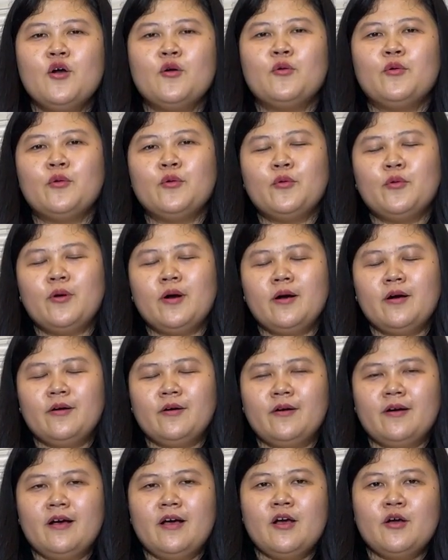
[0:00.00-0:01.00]
We
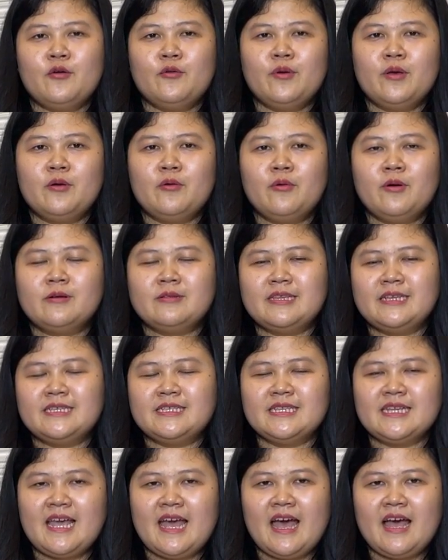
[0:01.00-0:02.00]
will
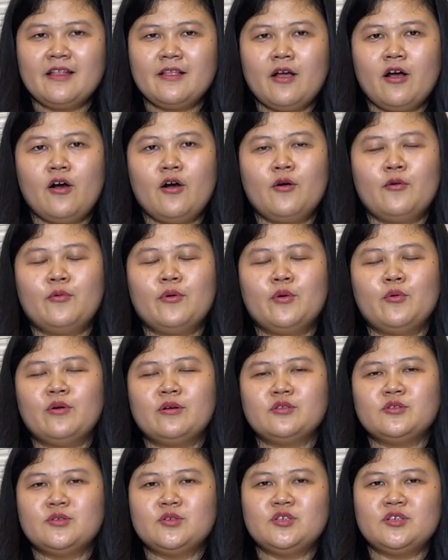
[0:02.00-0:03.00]
discuss or we
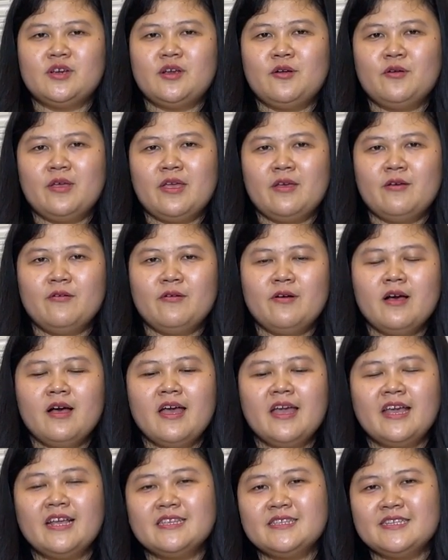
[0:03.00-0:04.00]
will show you
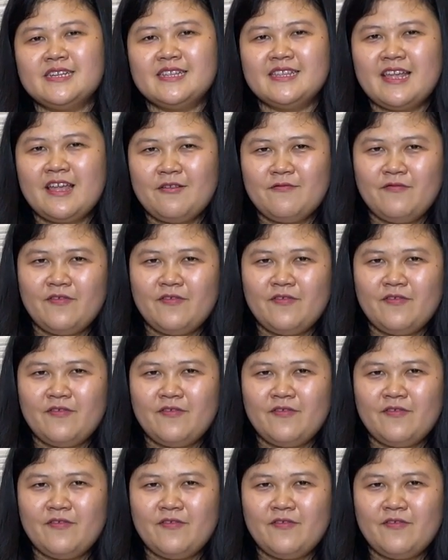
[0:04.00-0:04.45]
in the next